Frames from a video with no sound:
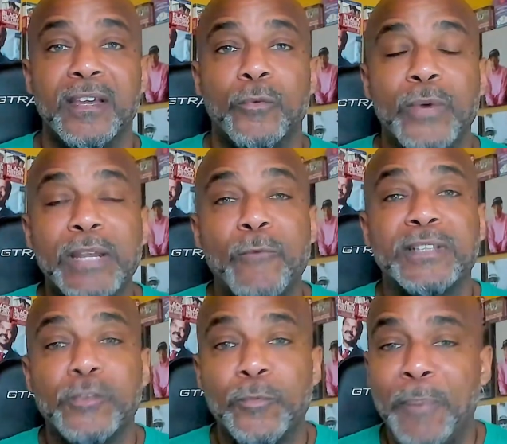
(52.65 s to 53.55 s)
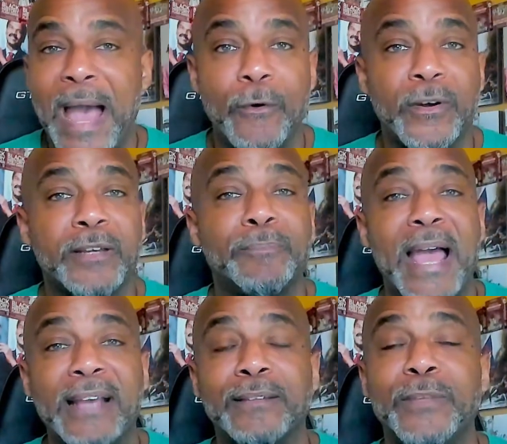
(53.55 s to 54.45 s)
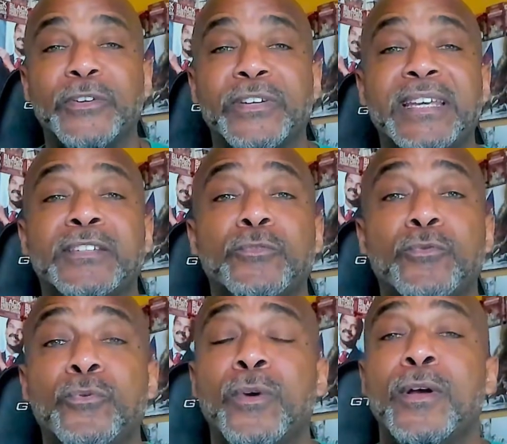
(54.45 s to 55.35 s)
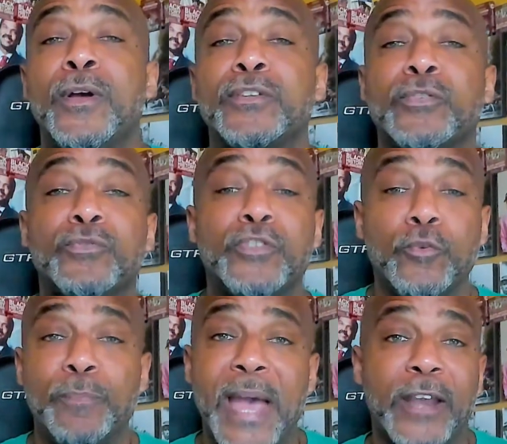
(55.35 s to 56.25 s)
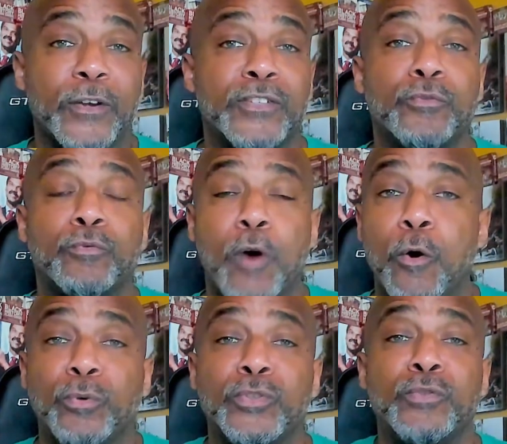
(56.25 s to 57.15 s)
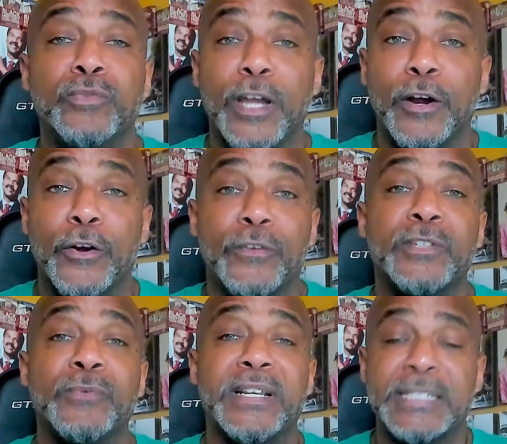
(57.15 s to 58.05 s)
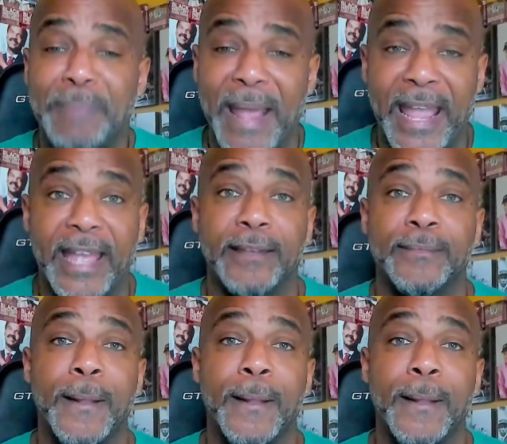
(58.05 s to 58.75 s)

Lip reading: We want to empower the Black community to do better, to grow, to learn, to expand,